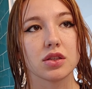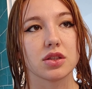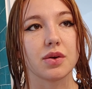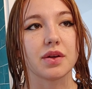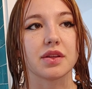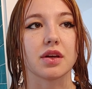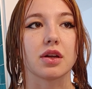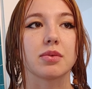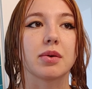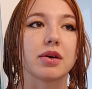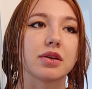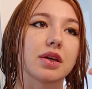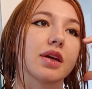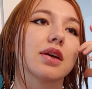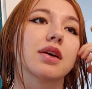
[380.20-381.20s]
so I thought
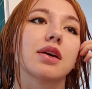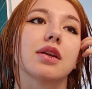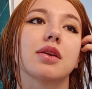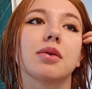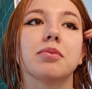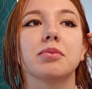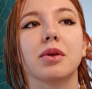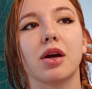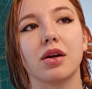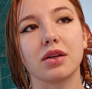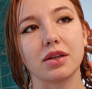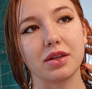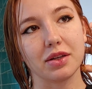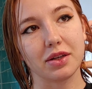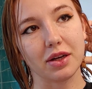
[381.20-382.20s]
about it, and I'm
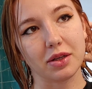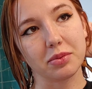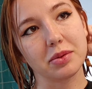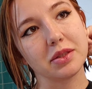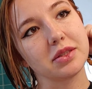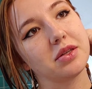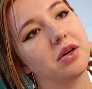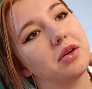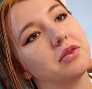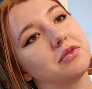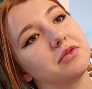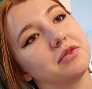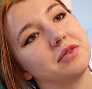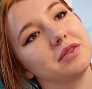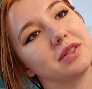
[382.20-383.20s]
not gonna cut a piece
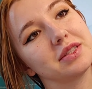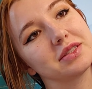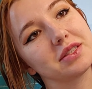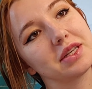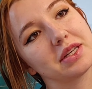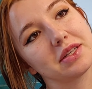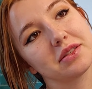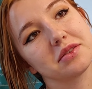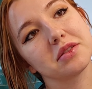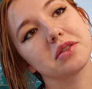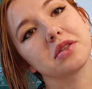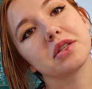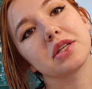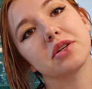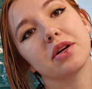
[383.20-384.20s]
off. That's like
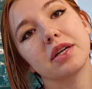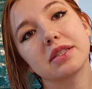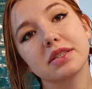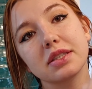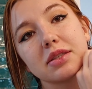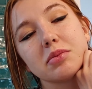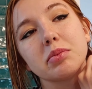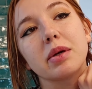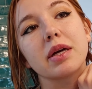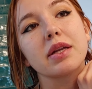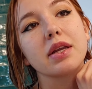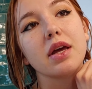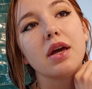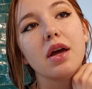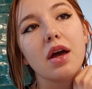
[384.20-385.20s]
literally crazy,
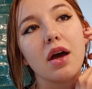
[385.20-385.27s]
but,